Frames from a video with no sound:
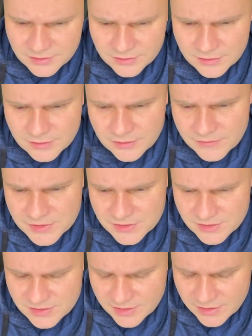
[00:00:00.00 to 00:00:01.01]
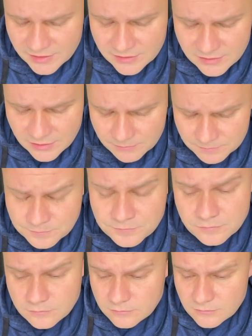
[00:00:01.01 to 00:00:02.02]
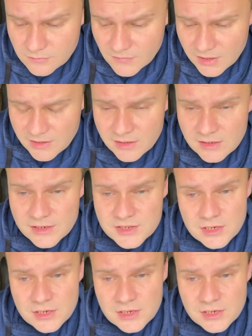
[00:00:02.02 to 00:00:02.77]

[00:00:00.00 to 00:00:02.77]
the efficiency in English